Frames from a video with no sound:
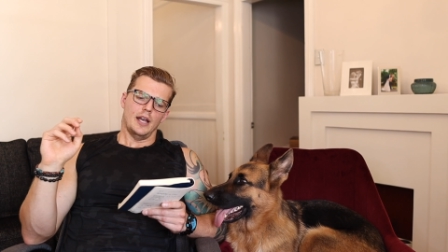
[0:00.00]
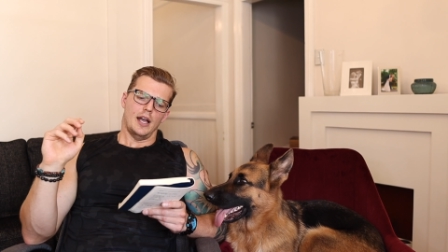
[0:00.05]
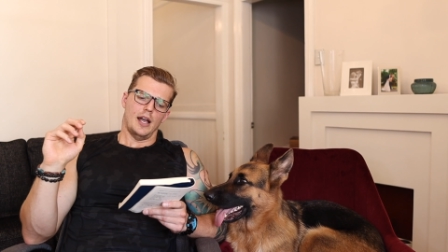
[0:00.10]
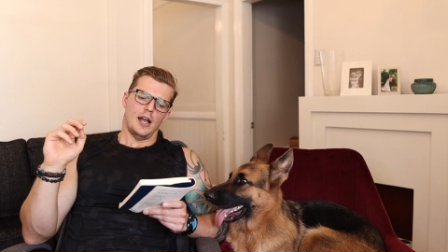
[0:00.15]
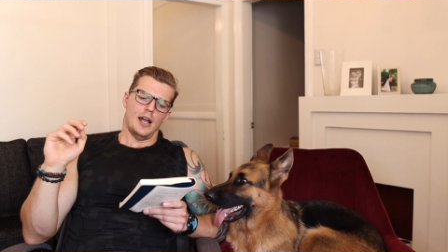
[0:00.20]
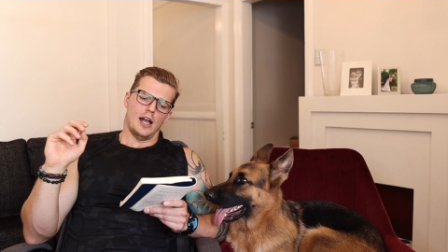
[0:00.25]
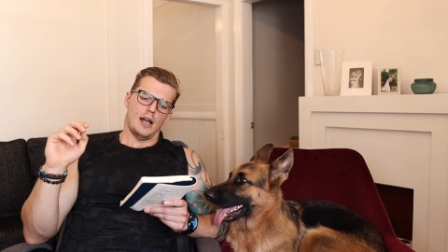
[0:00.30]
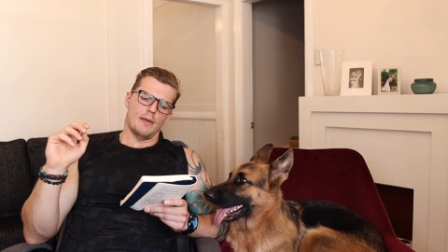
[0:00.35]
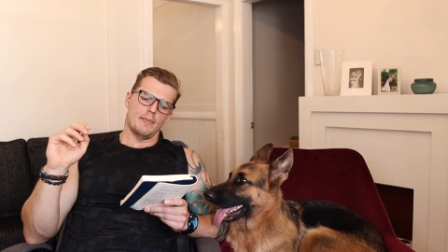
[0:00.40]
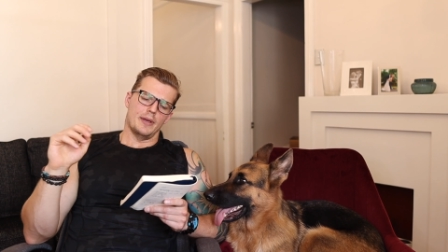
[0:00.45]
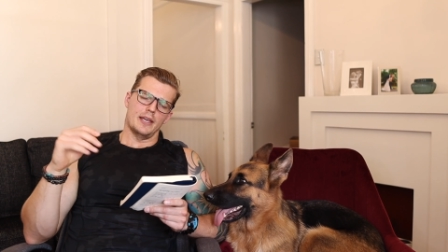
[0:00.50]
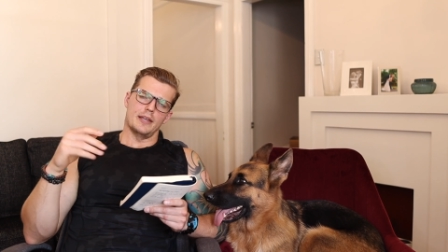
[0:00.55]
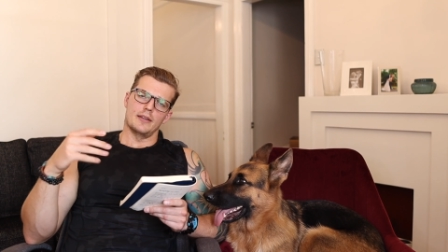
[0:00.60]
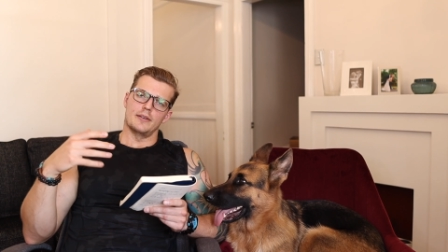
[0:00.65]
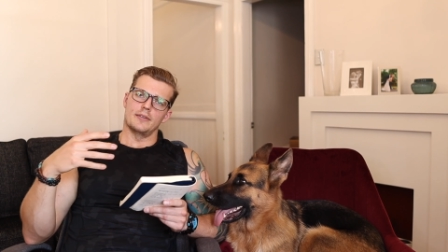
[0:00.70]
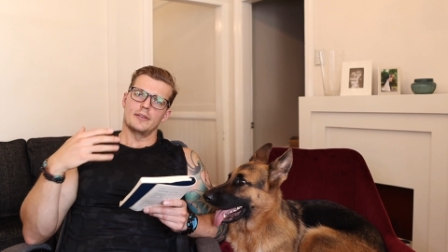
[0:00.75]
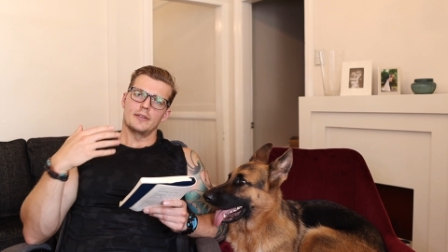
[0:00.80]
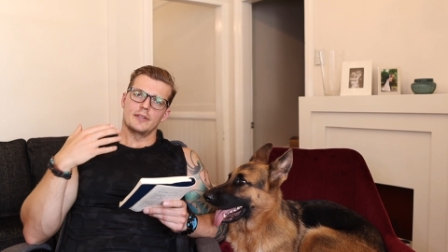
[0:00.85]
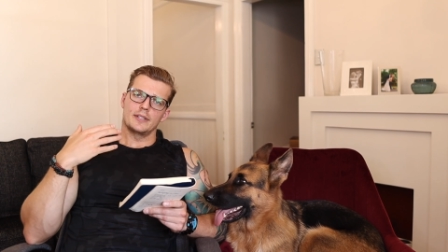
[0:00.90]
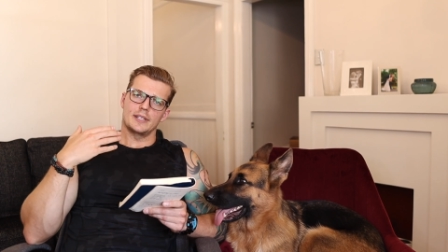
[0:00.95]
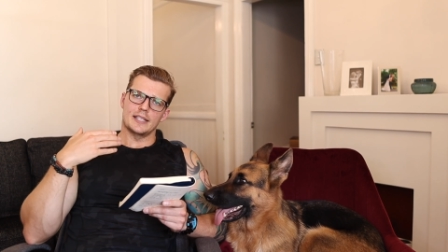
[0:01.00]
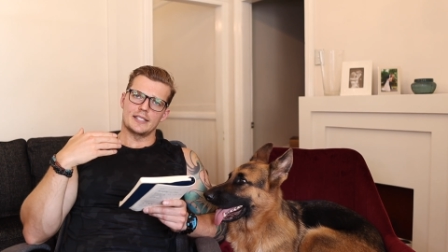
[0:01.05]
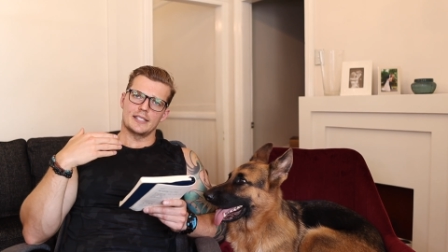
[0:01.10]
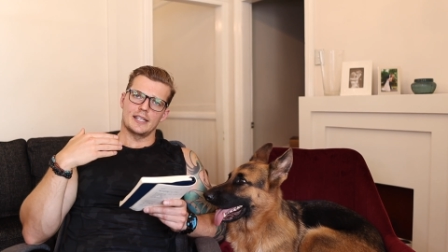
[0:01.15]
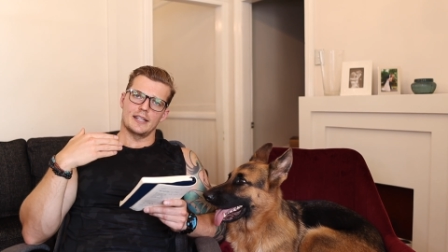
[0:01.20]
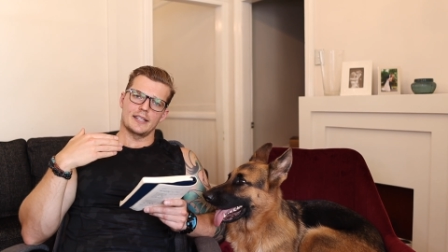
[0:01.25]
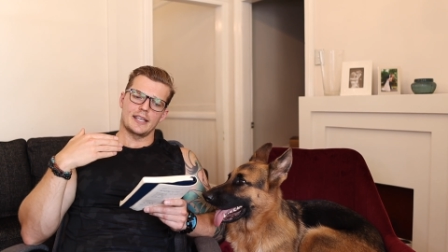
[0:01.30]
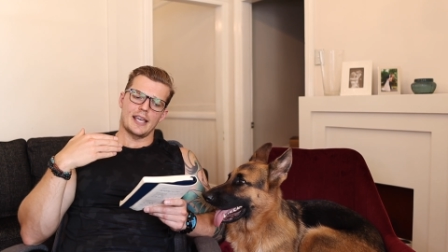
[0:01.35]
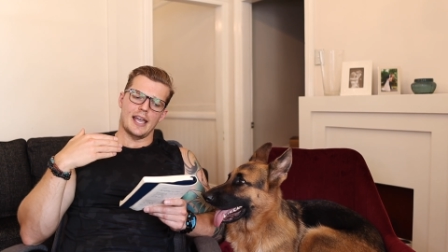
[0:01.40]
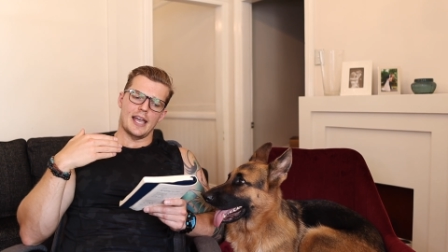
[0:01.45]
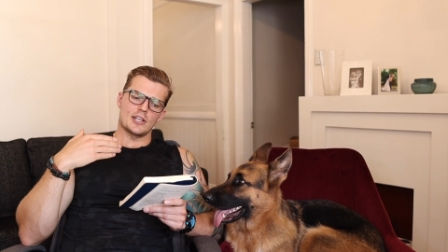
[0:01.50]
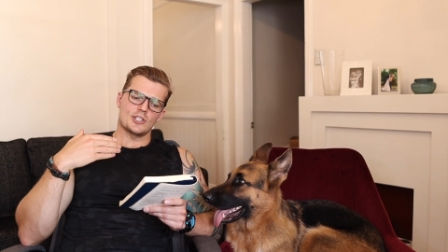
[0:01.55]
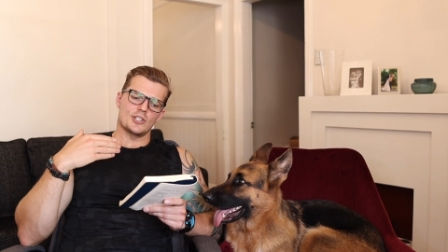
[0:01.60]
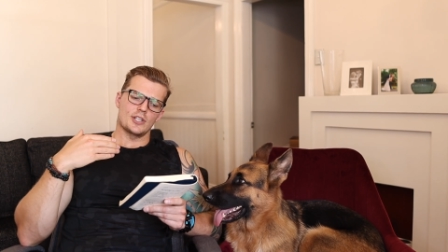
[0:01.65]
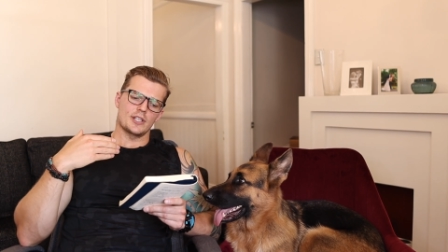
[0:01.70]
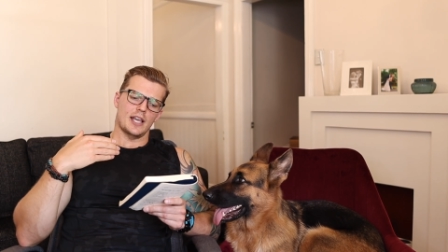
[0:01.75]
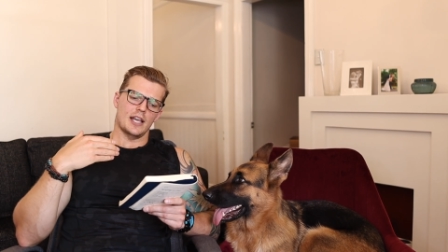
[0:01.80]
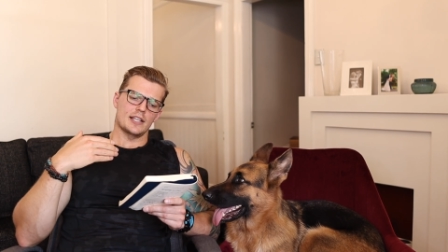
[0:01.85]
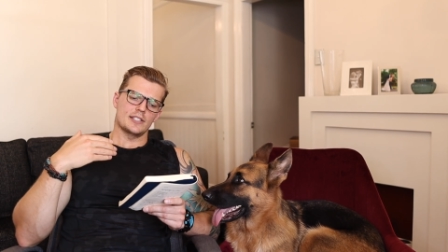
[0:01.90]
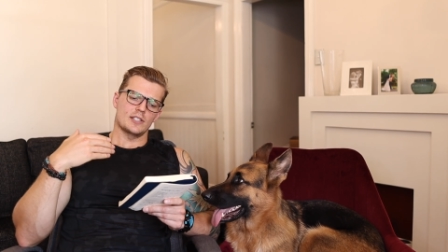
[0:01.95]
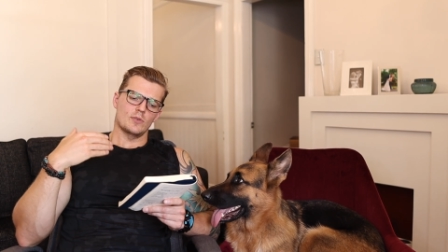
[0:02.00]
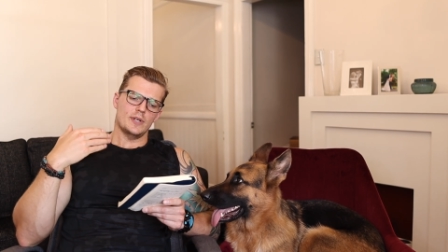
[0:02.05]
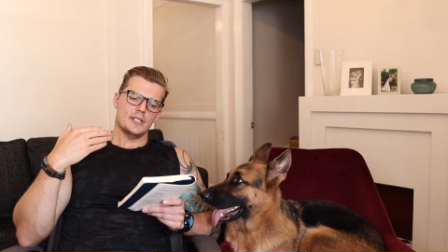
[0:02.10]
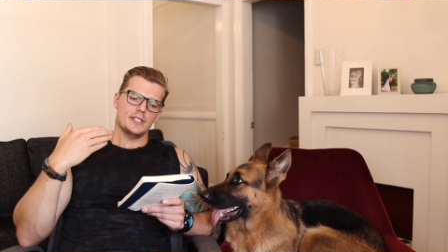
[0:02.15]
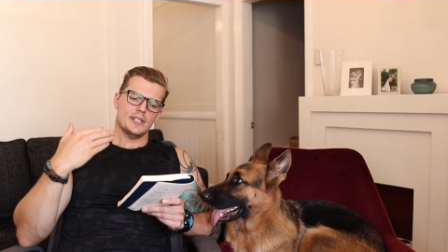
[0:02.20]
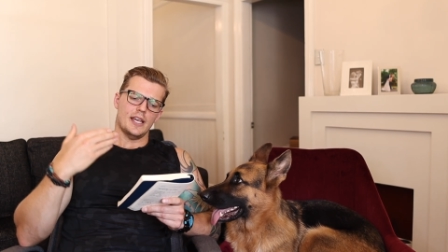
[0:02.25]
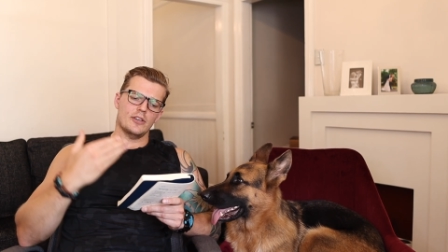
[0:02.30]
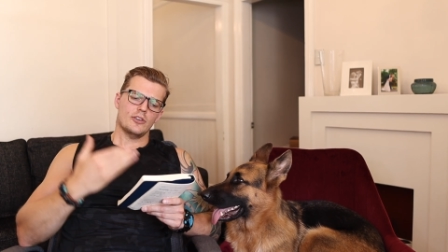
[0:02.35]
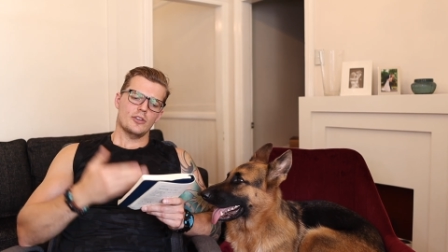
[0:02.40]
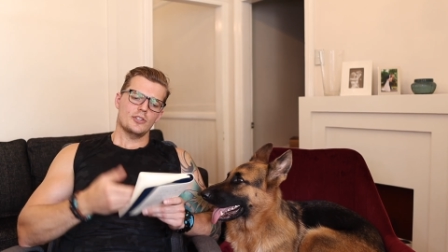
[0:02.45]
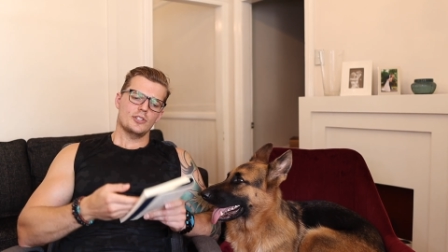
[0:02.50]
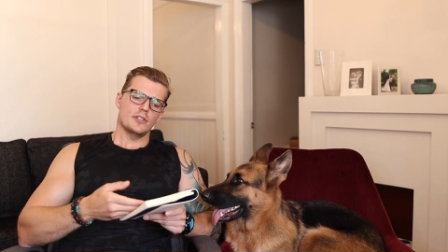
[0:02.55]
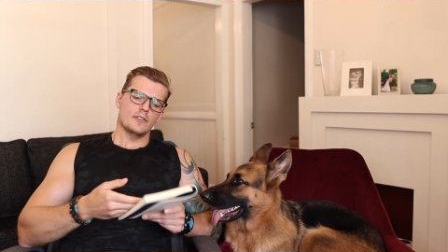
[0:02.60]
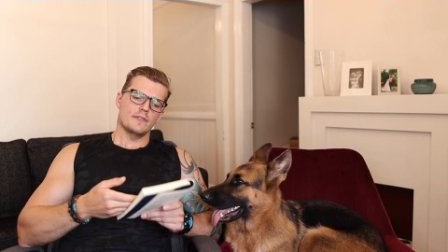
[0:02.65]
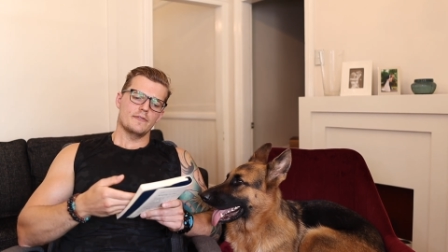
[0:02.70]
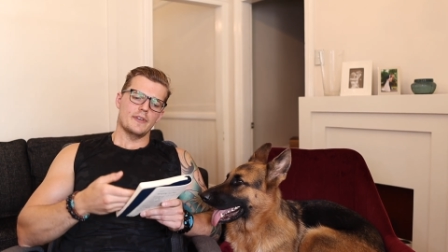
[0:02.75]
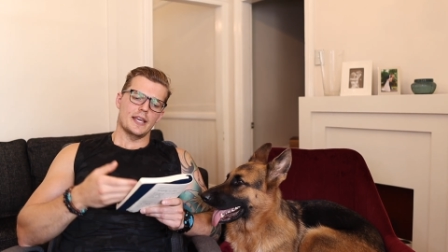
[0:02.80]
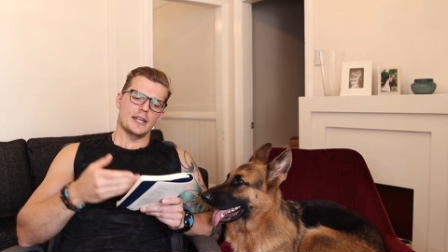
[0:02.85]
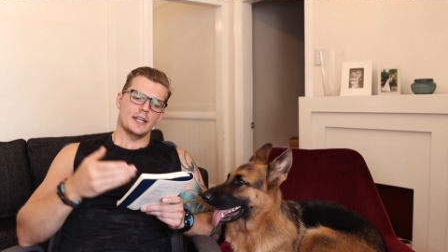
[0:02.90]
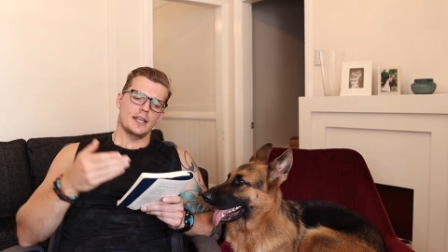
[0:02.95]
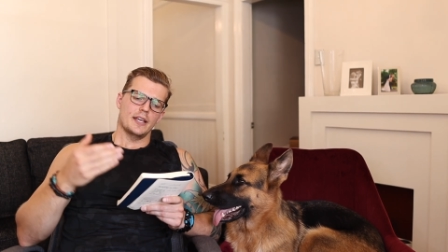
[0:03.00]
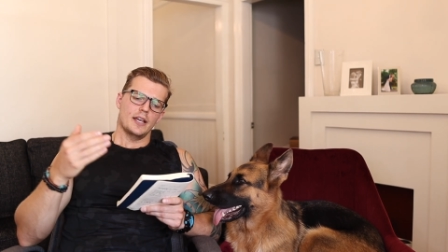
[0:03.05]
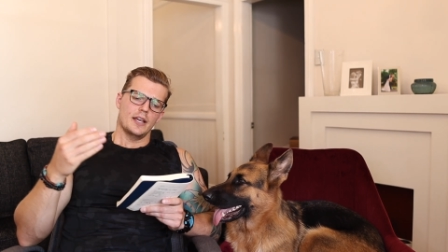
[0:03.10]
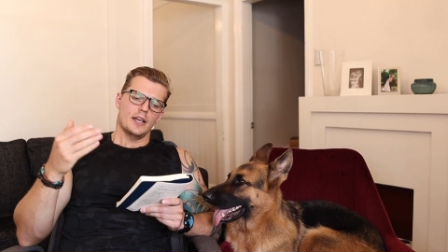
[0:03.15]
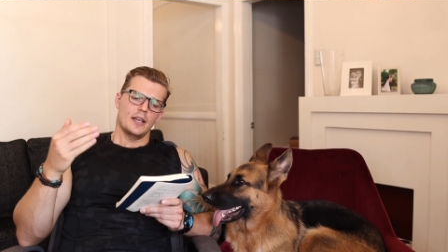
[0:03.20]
and gets another gash. Okay, so we take her to the vet.